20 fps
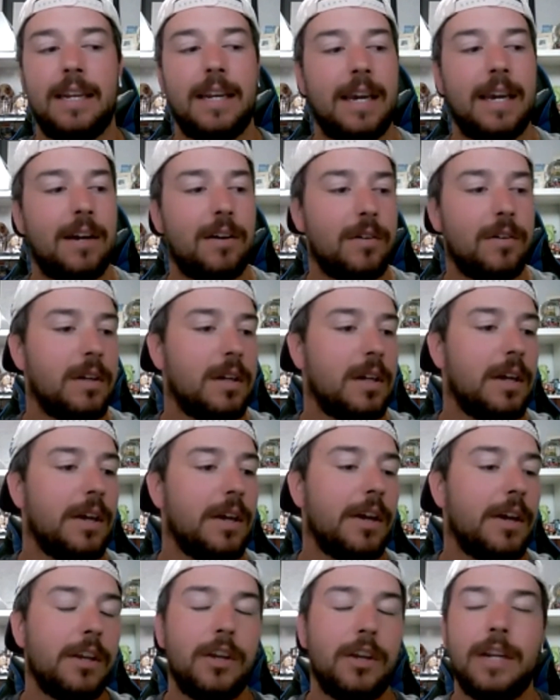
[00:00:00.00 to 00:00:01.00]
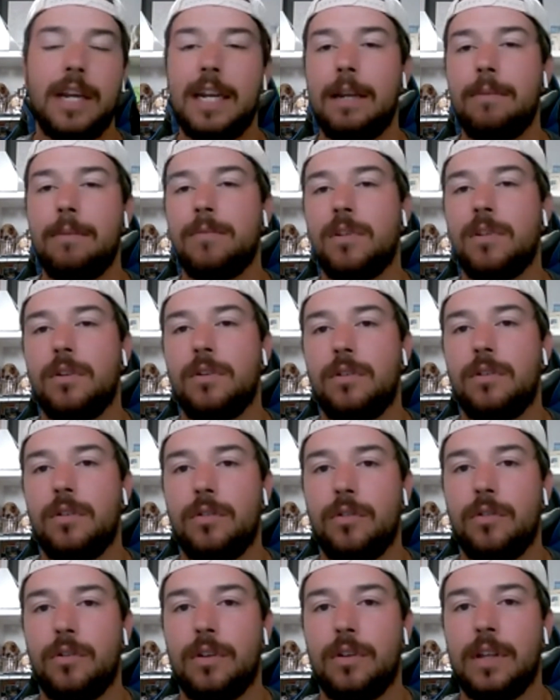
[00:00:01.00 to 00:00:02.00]
Now, you need him to
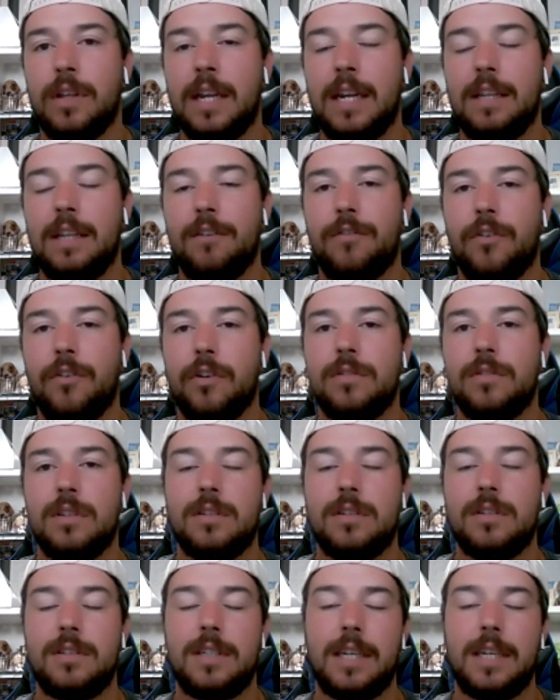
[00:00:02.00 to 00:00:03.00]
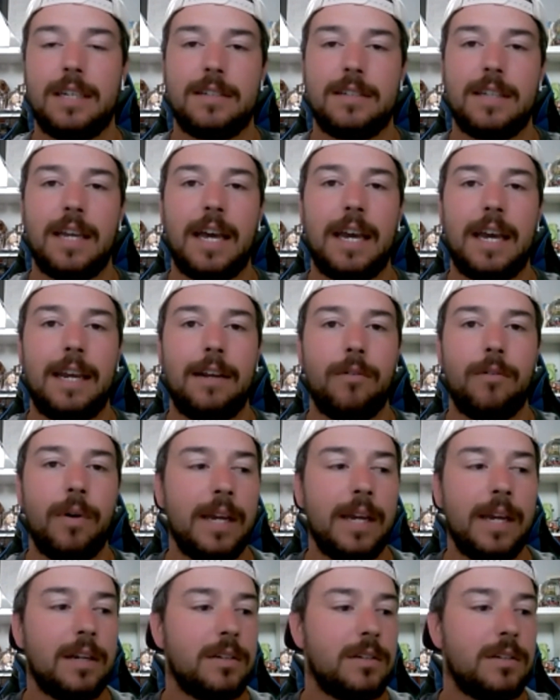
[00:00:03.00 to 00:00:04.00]
do that in the first 6 to 8
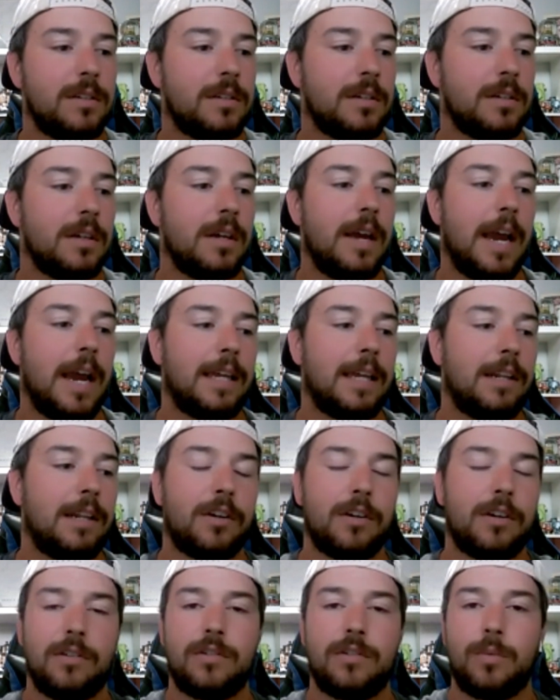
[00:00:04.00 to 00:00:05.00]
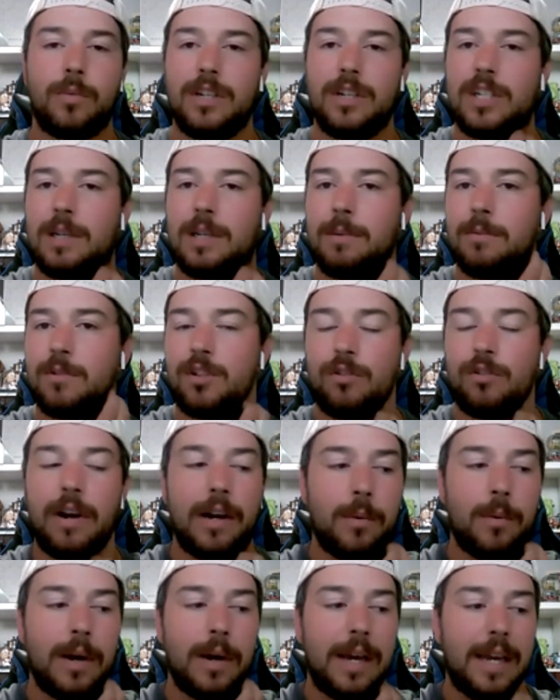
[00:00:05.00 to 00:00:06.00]
rounds, and then you can switch him straight
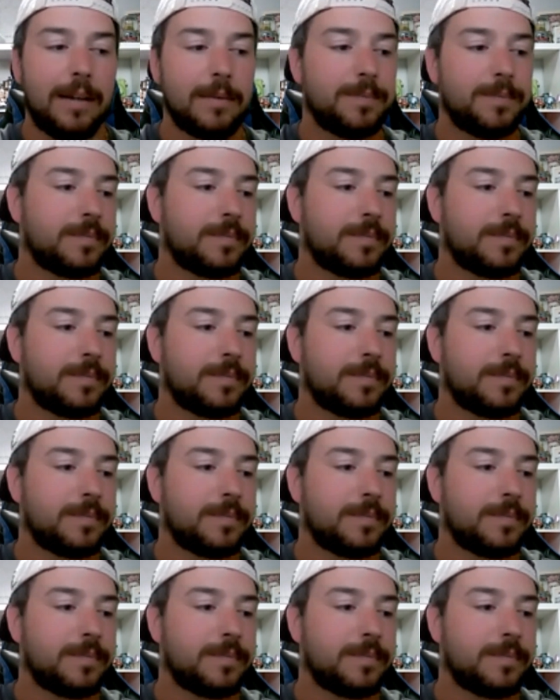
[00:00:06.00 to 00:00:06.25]
away.